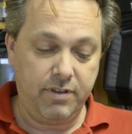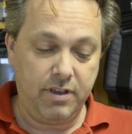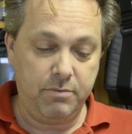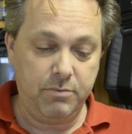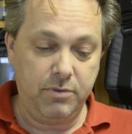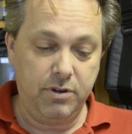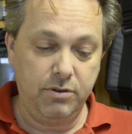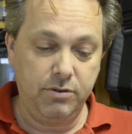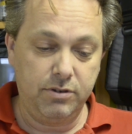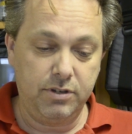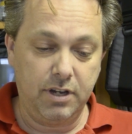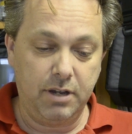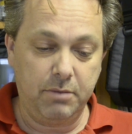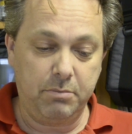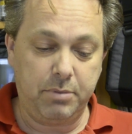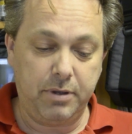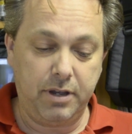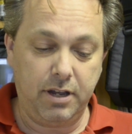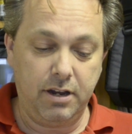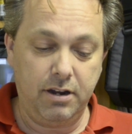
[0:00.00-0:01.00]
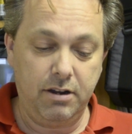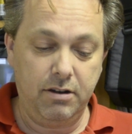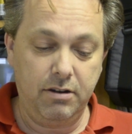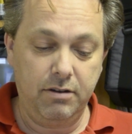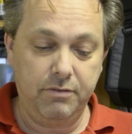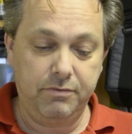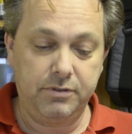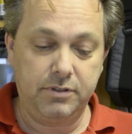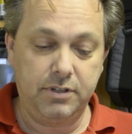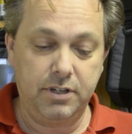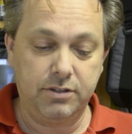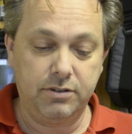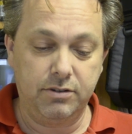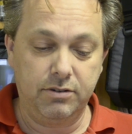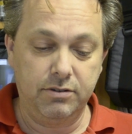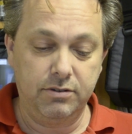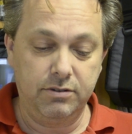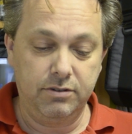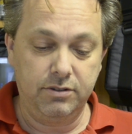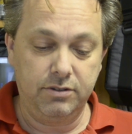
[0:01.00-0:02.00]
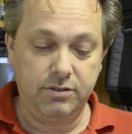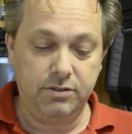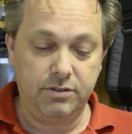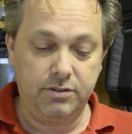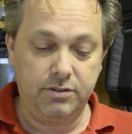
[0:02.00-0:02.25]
I'm using a pair of scissors.